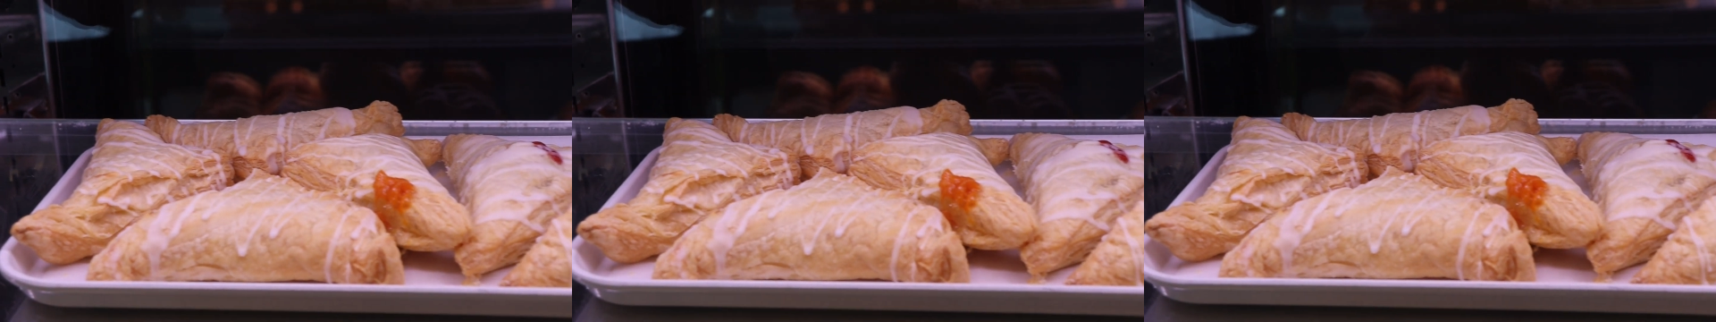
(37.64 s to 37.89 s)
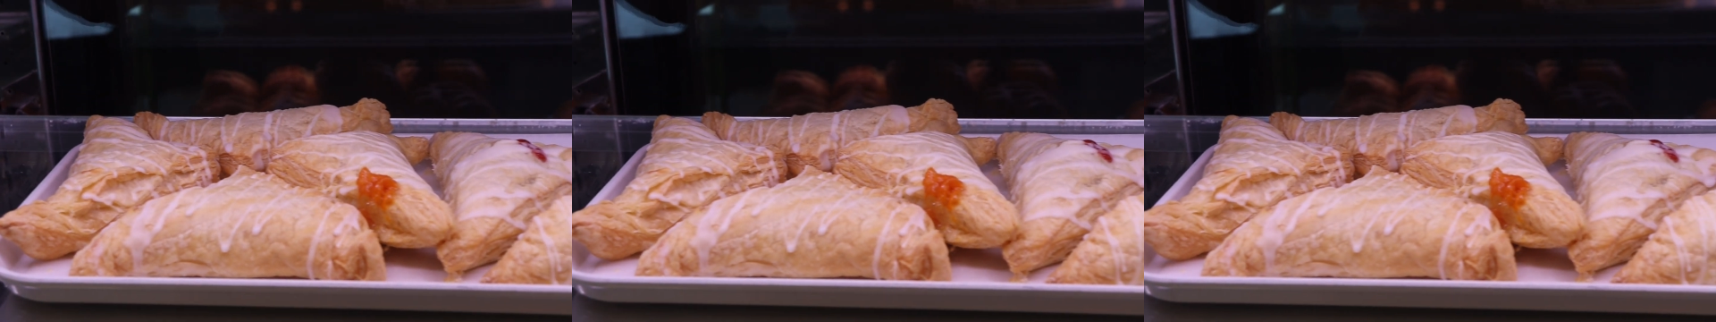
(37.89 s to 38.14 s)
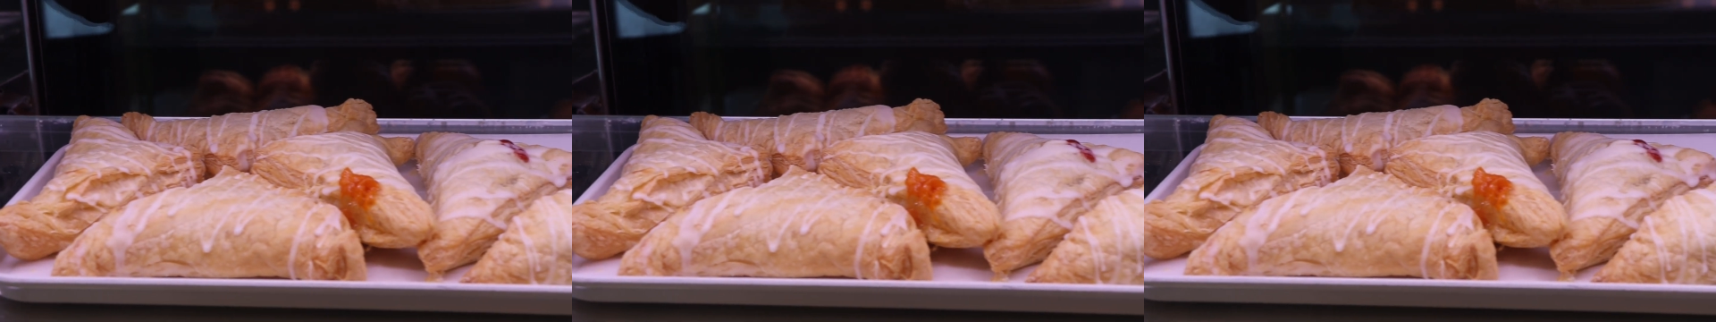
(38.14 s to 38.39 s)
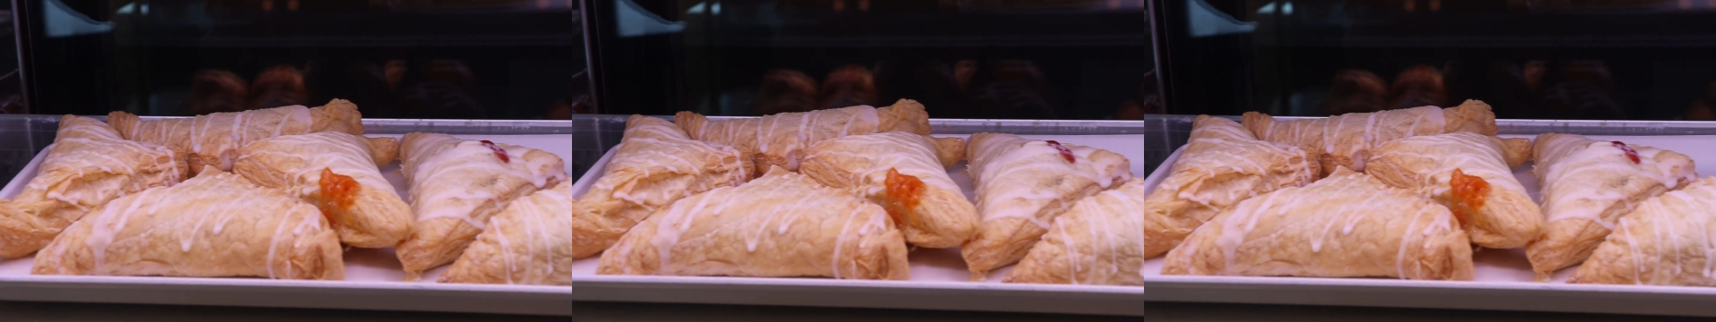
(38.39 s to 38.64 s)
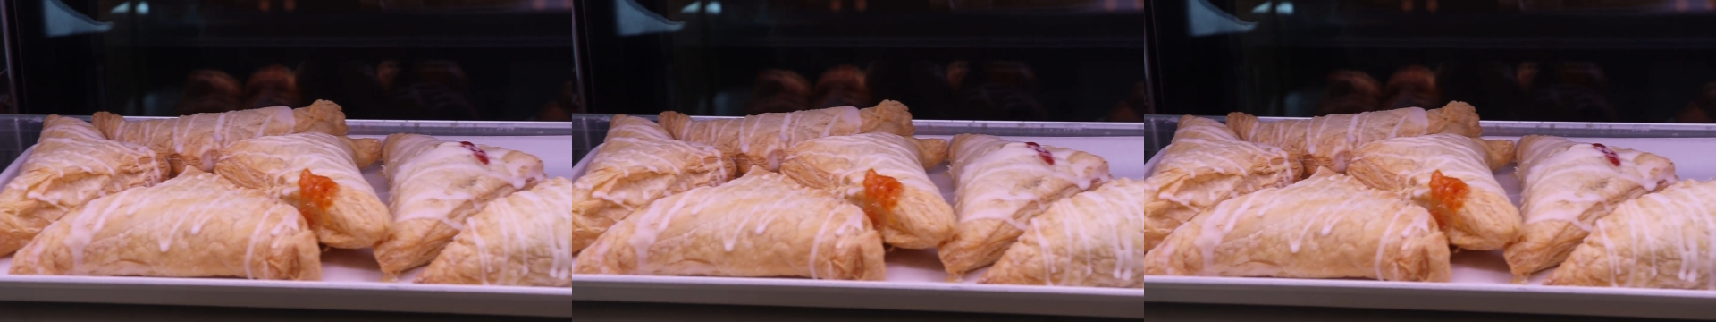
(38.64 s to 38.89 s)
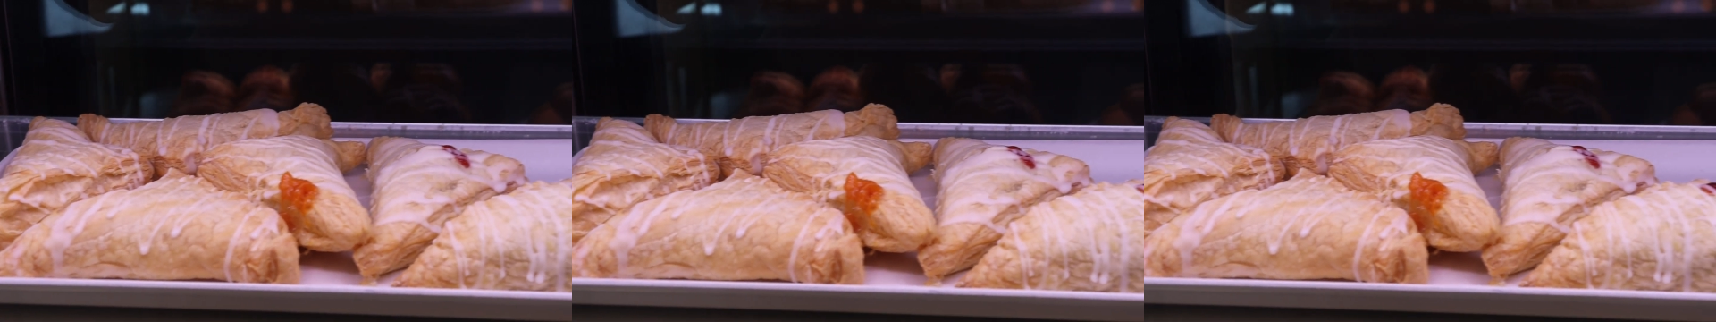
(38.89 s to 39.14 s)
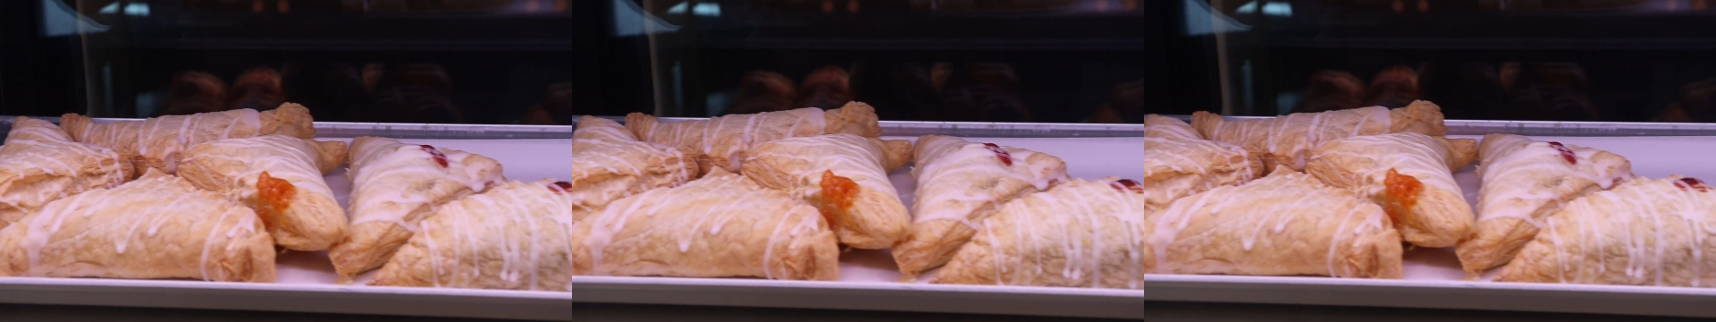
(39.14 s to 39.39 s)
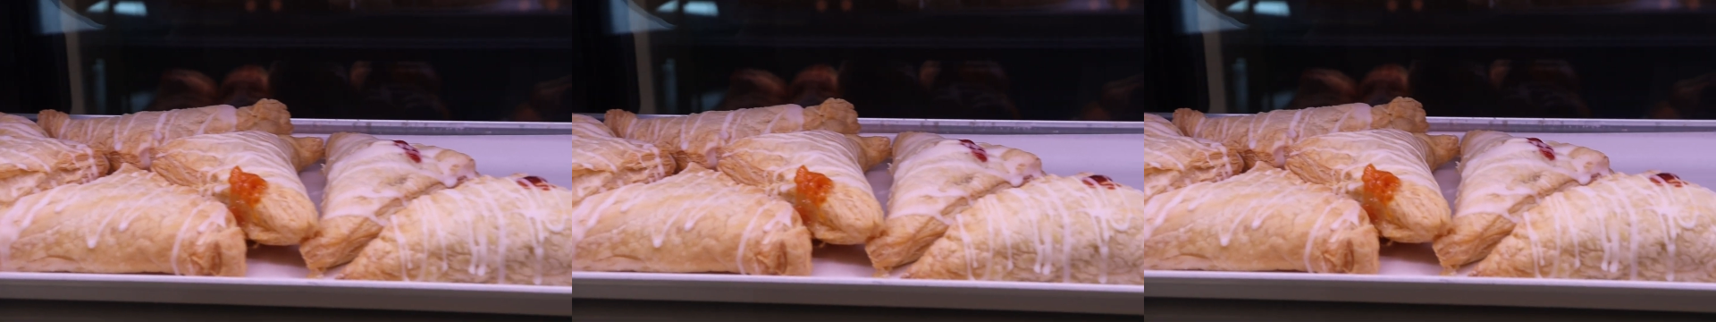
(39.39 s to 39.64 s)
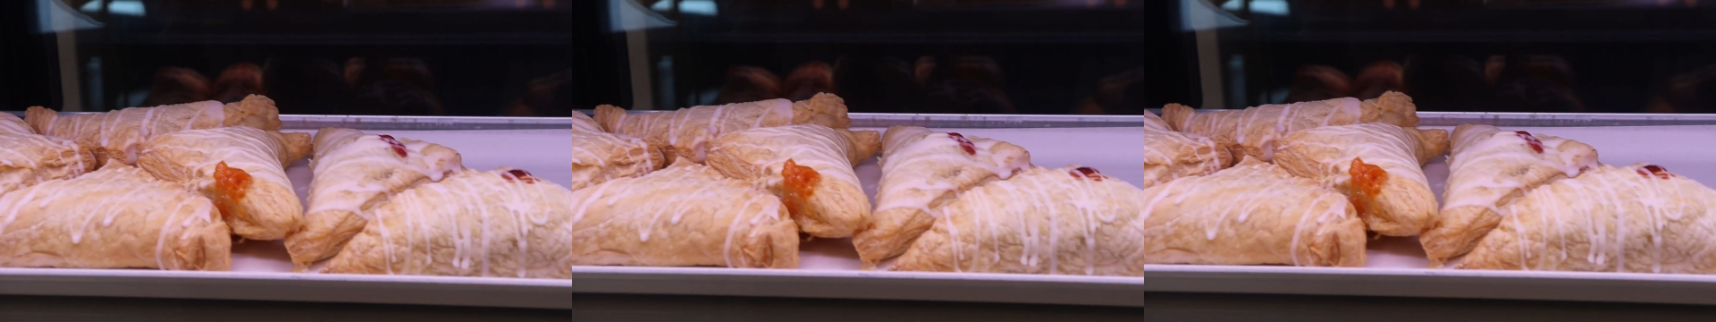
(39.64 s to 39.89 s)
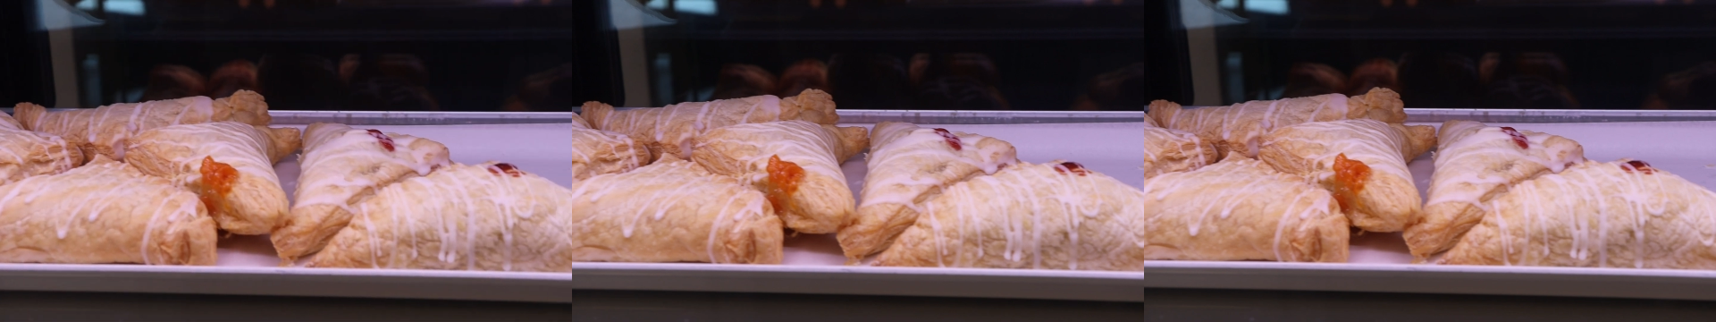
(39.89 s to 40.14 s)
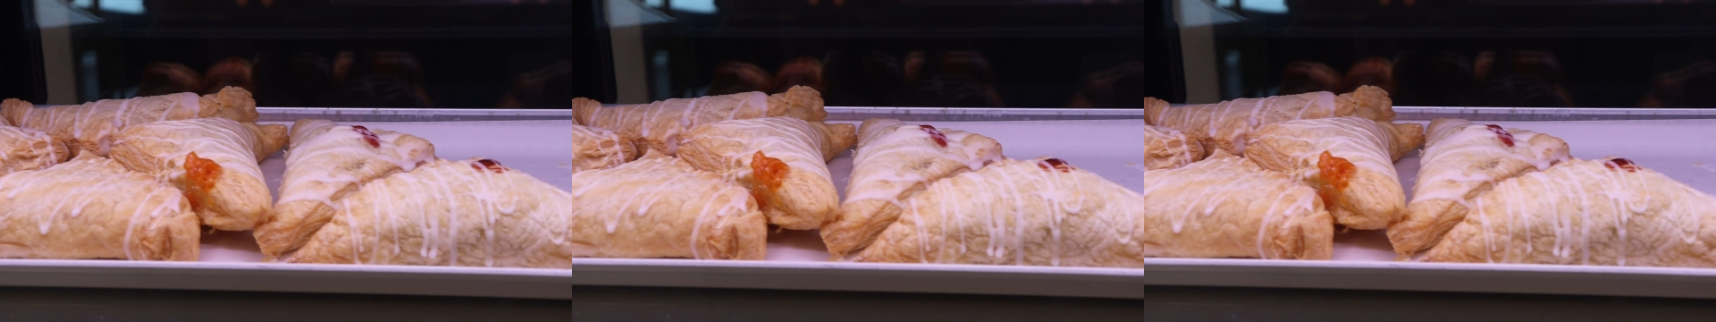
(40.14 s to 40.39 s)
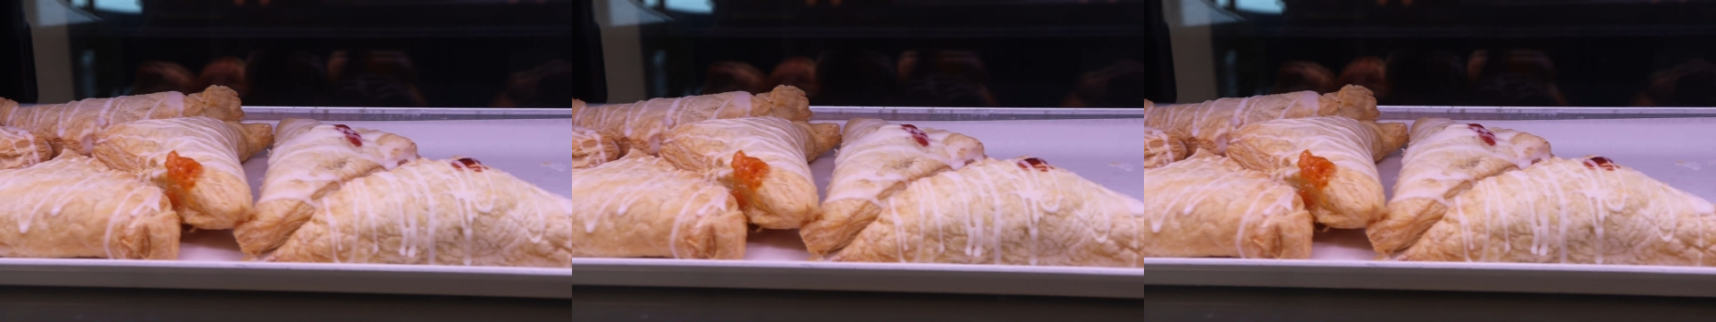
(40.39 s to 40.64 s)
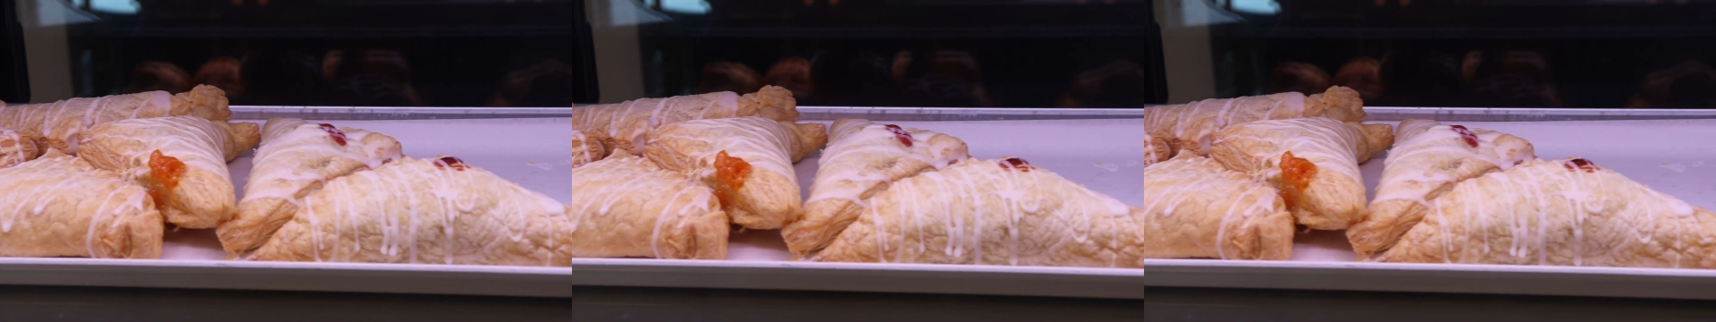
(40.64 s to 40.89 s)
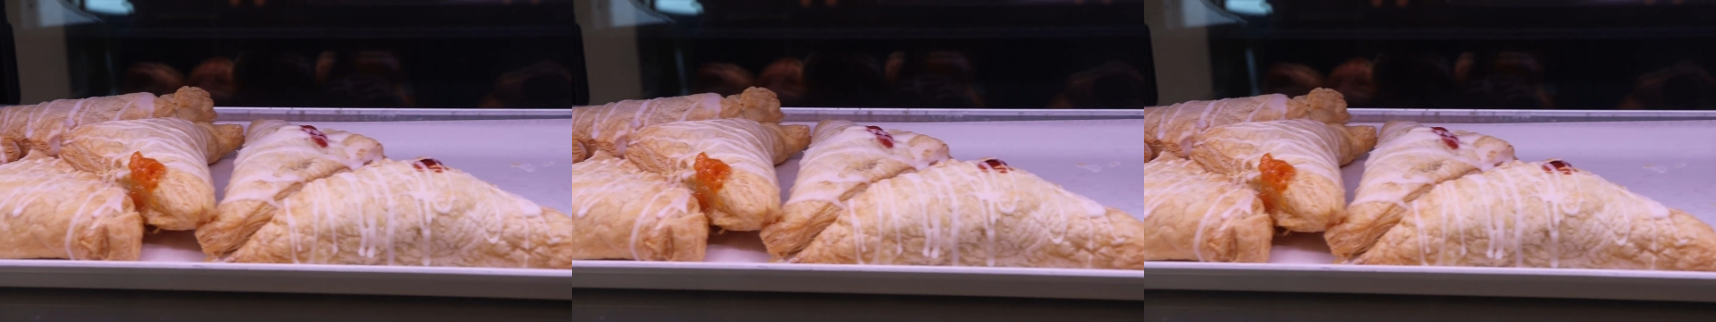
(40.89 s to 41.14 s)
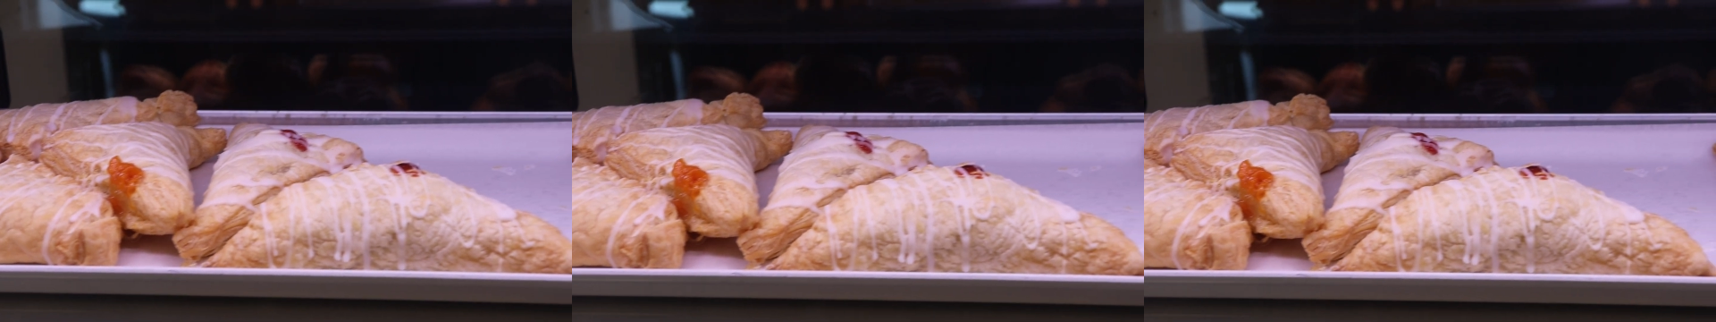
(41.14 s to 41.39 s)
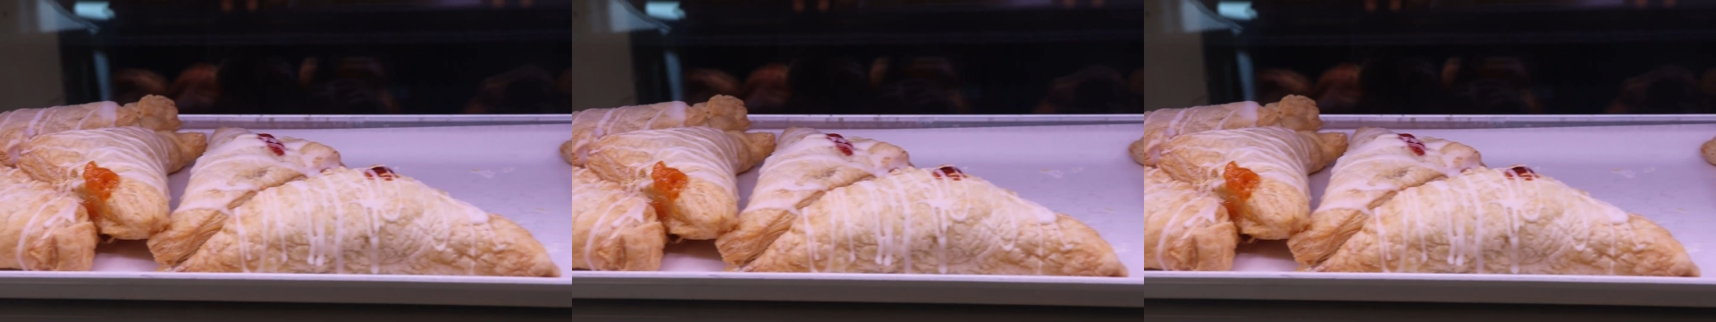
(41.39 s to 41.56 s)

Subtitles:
No face is visible, so there are no lips to read.